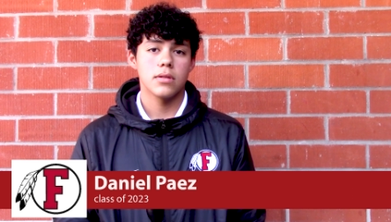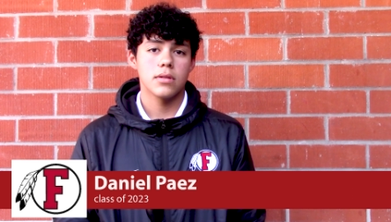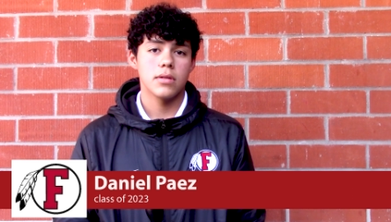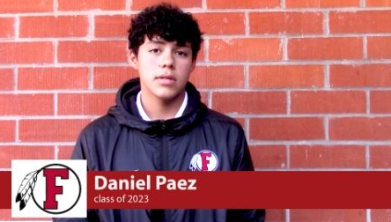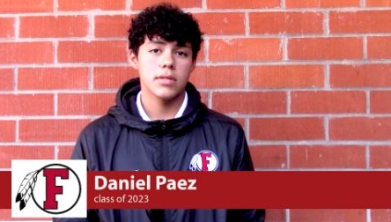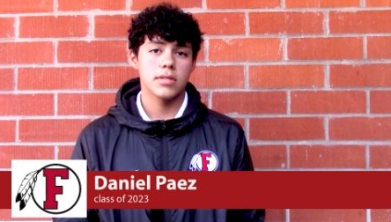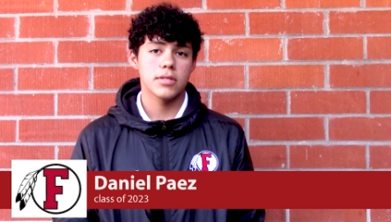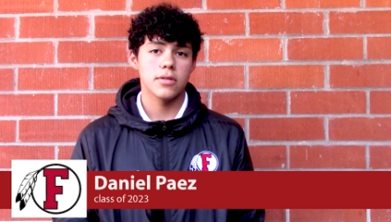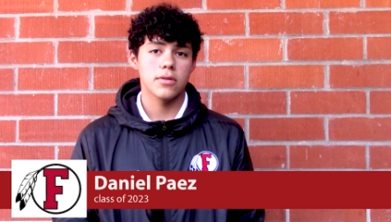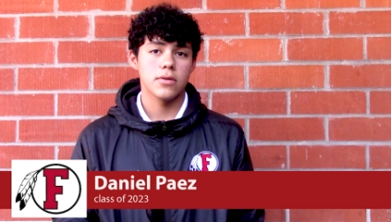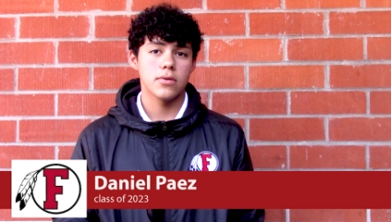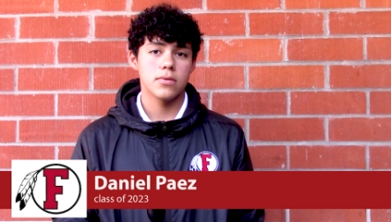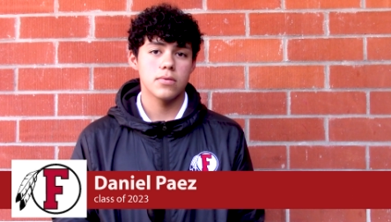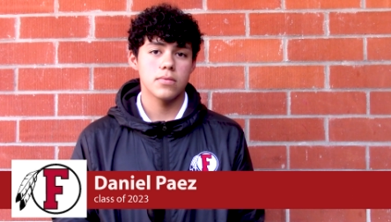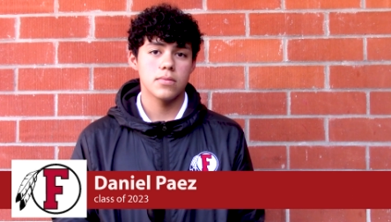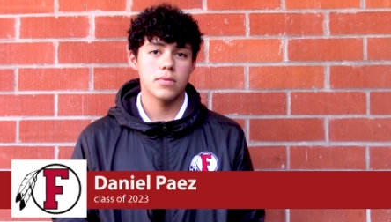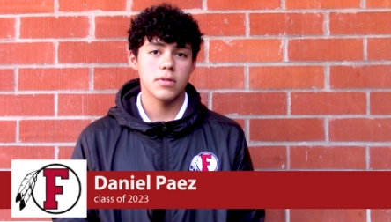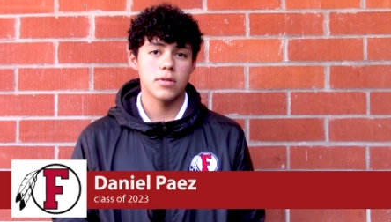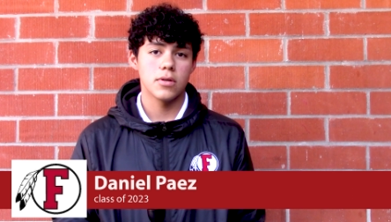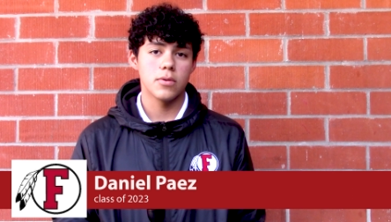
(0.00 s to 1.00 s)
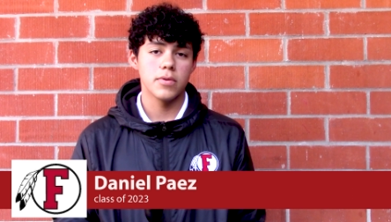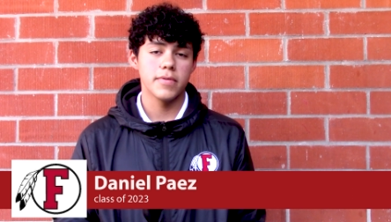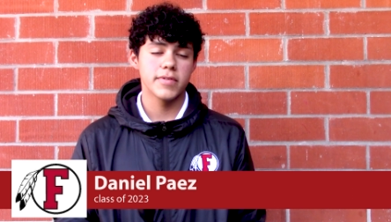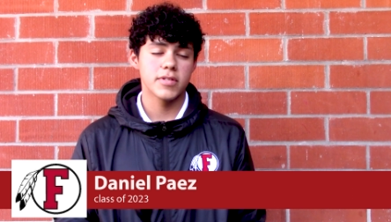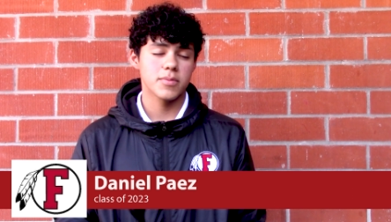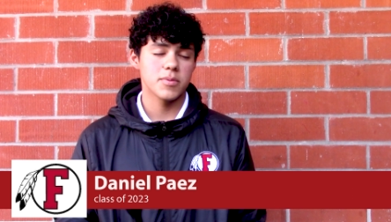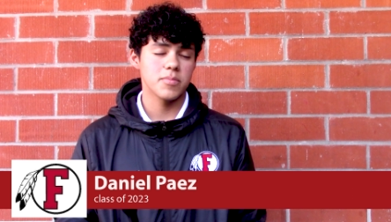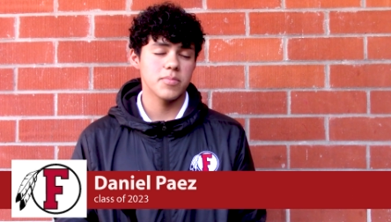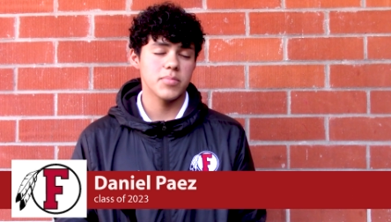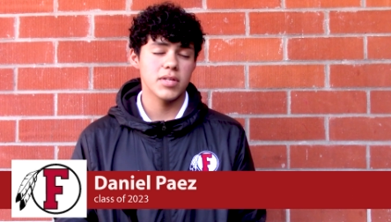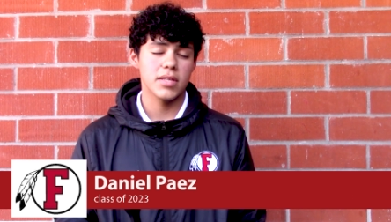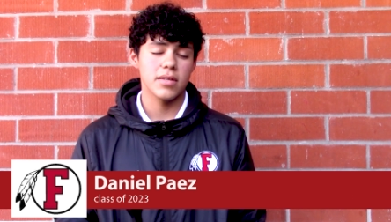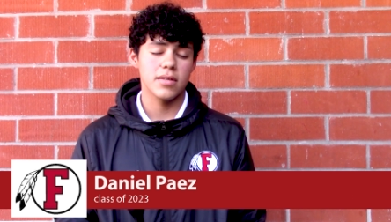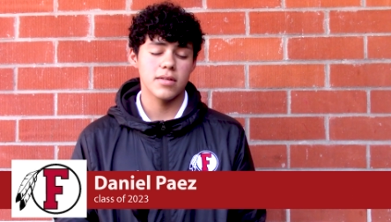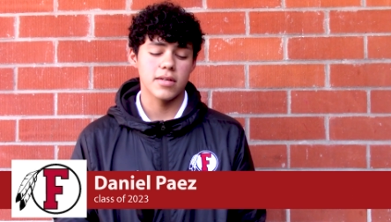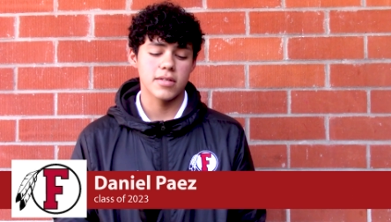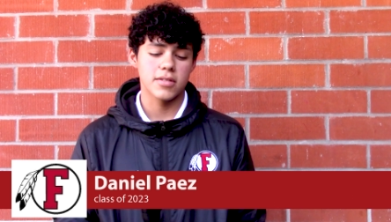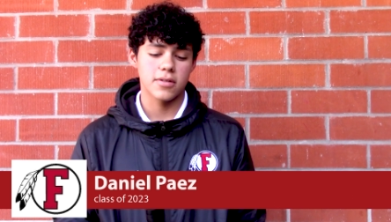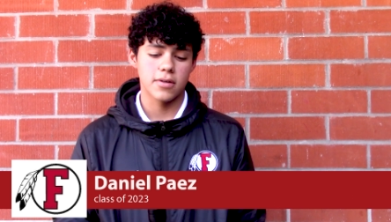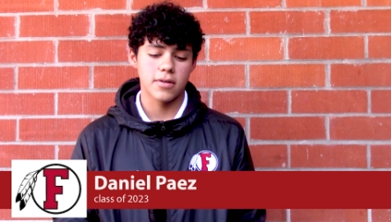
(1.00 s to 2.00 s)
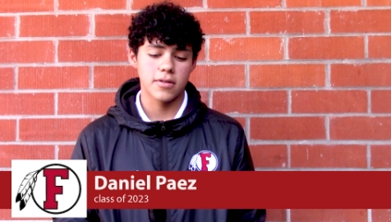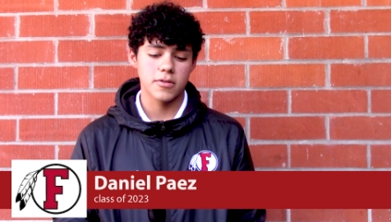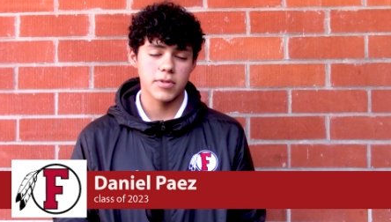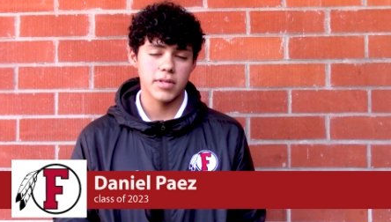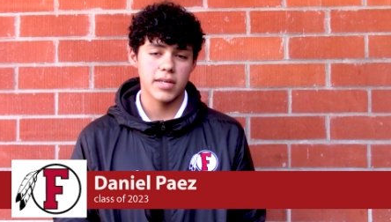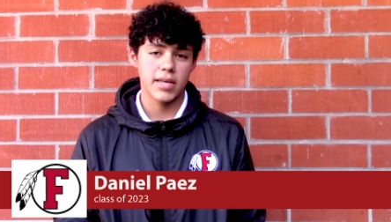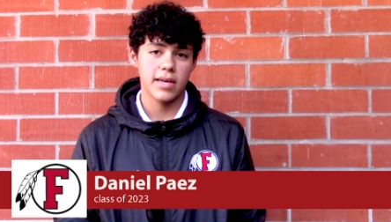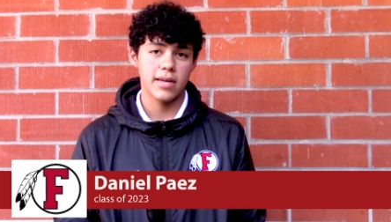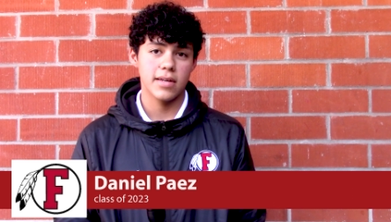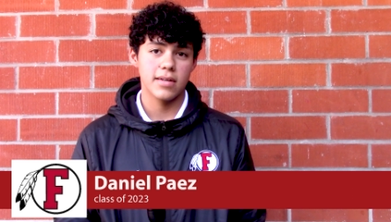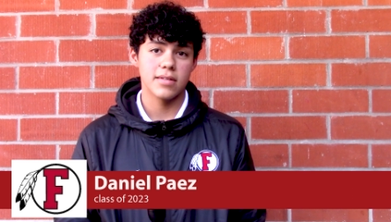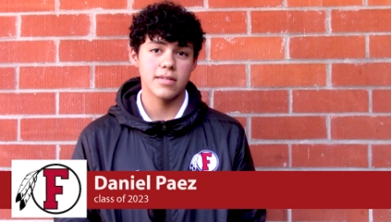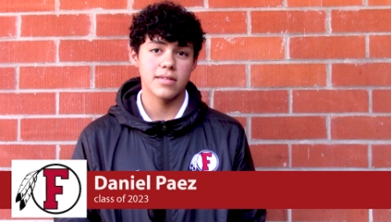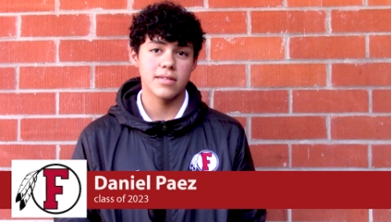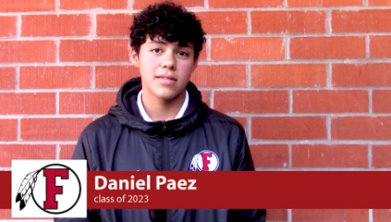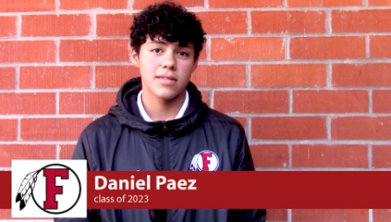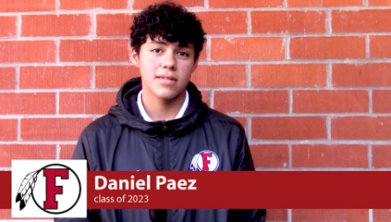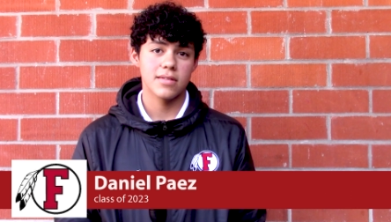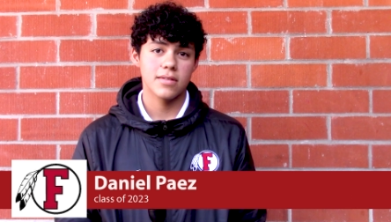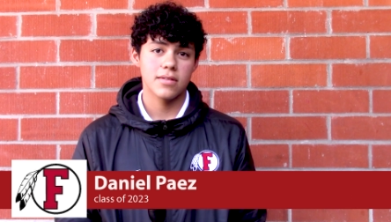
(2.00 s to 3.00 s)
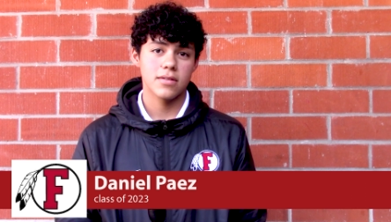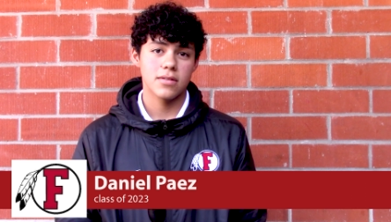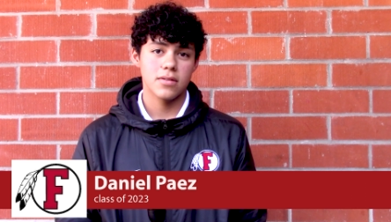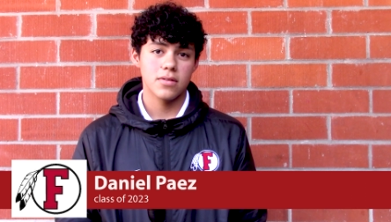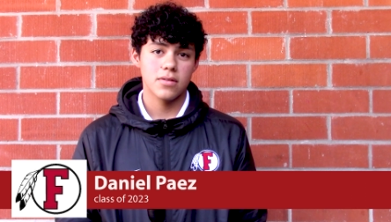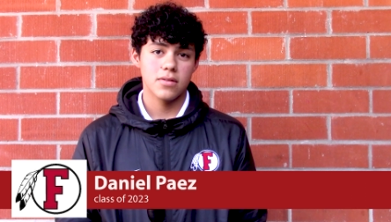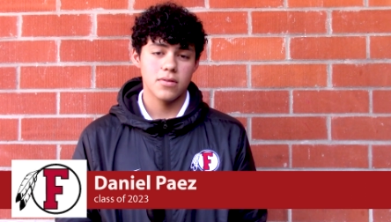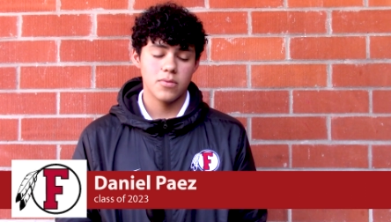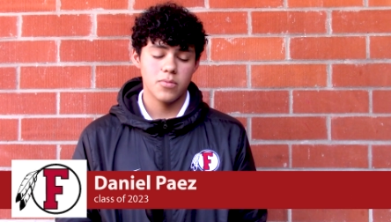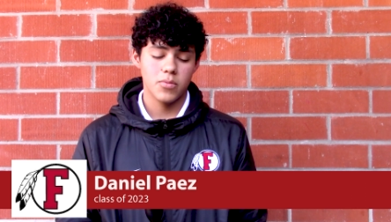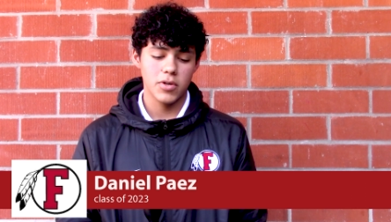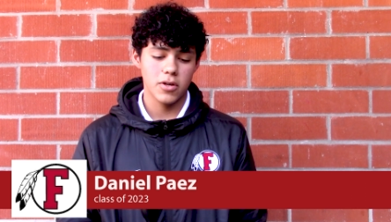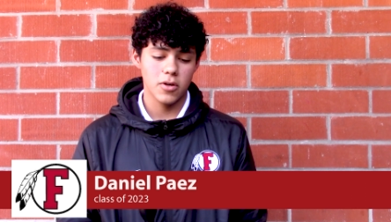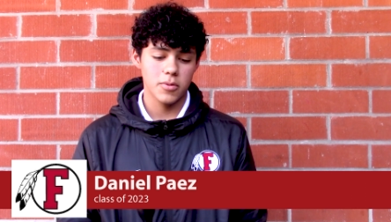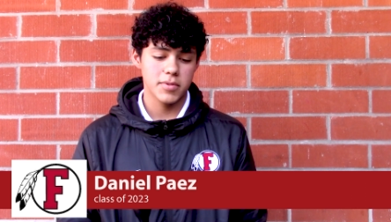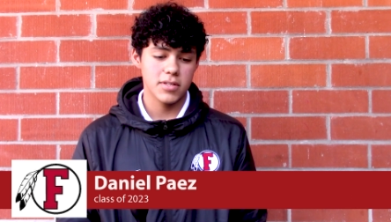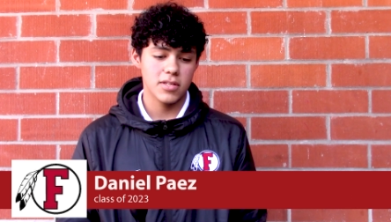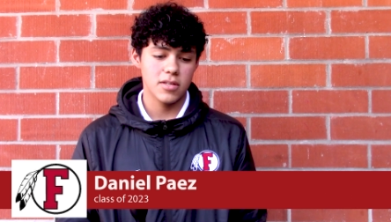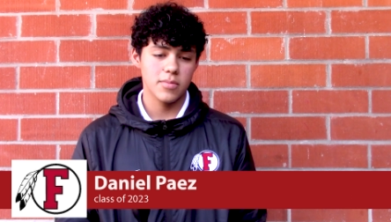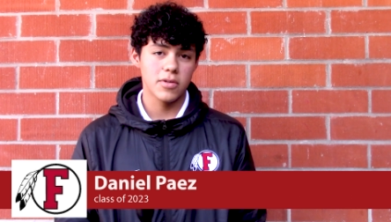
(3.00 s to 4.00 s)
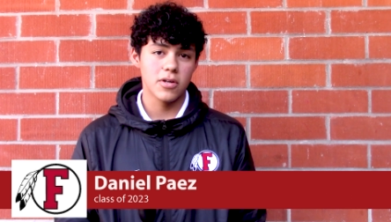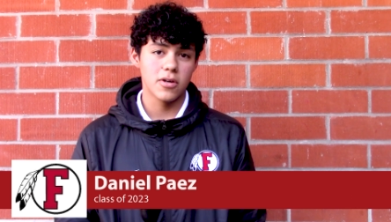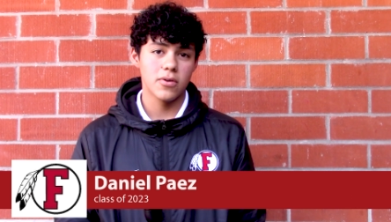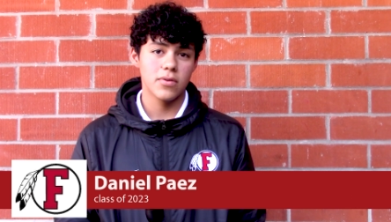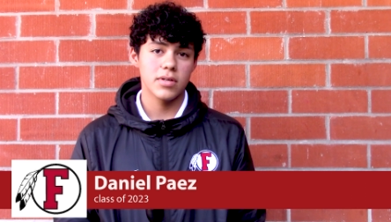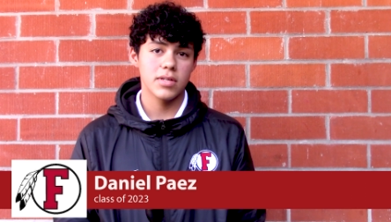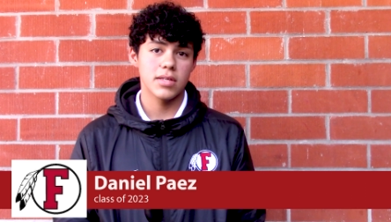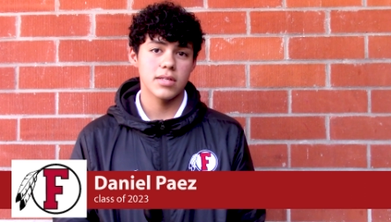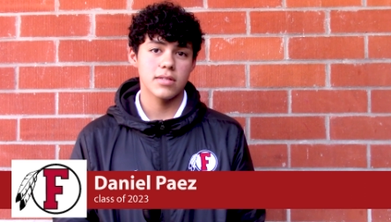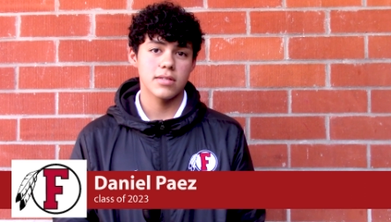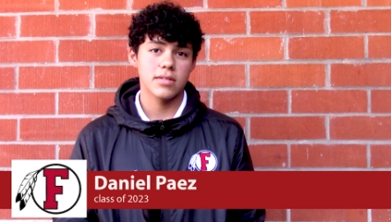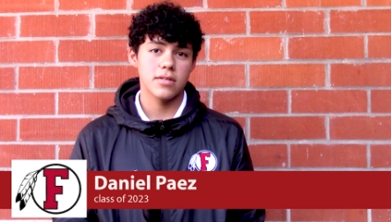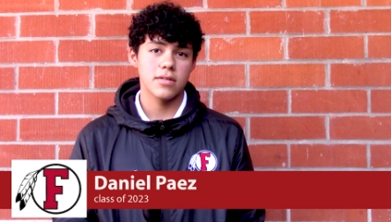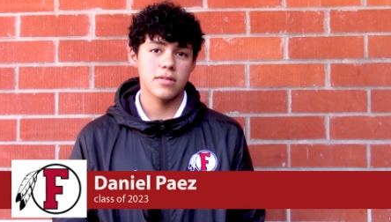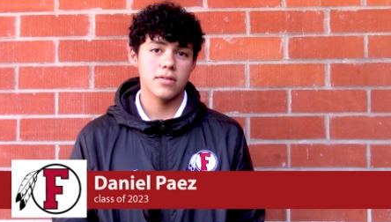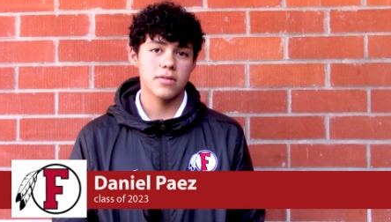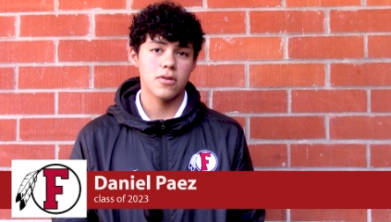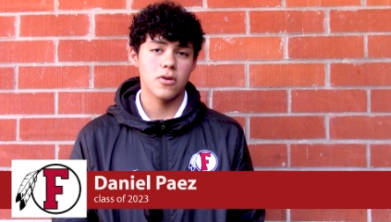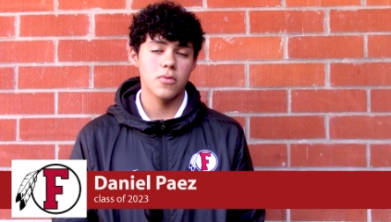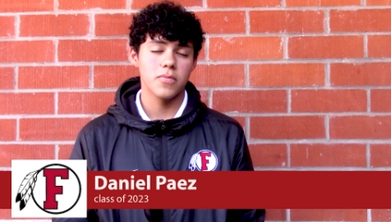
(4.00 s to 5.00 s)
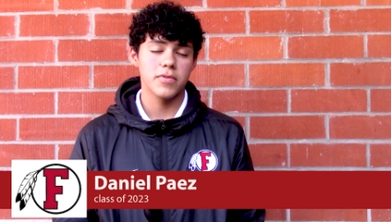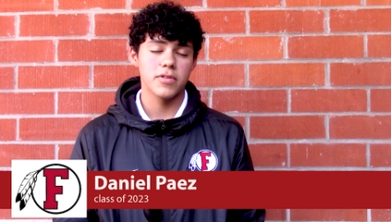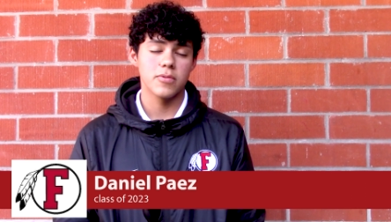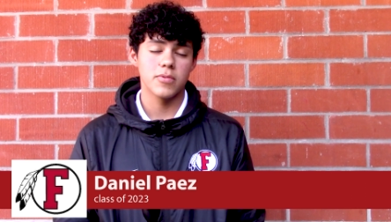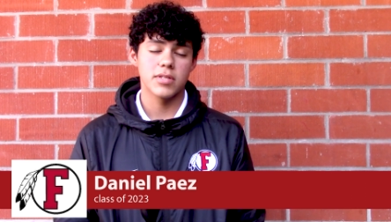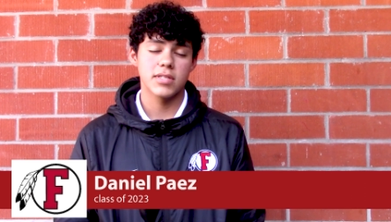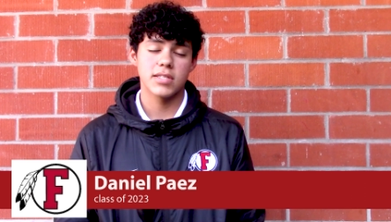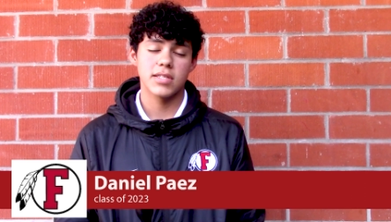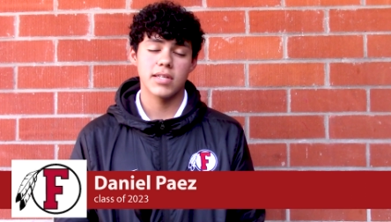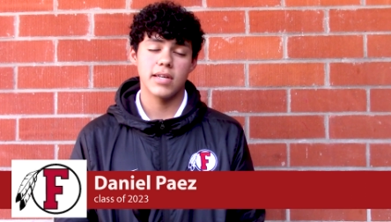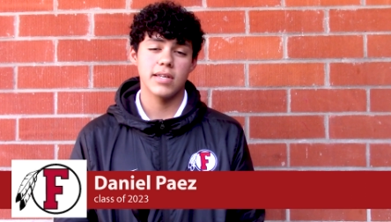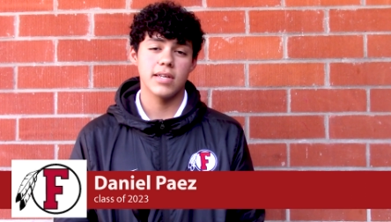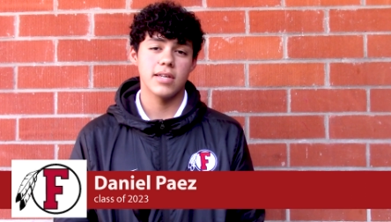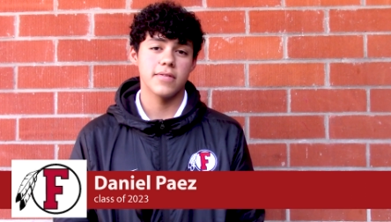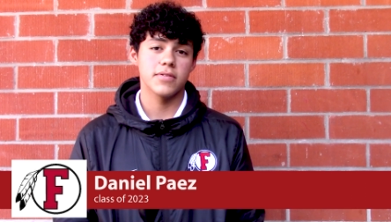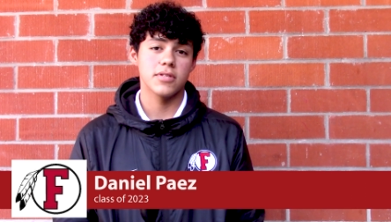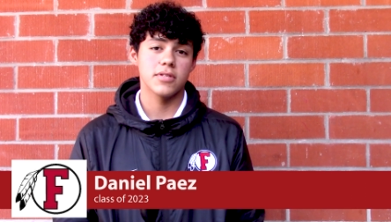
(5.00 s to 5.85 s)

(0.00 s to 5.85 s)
And so, you know, we've just been playing as hard as we can and we hope to keep going and to hopefully win CIF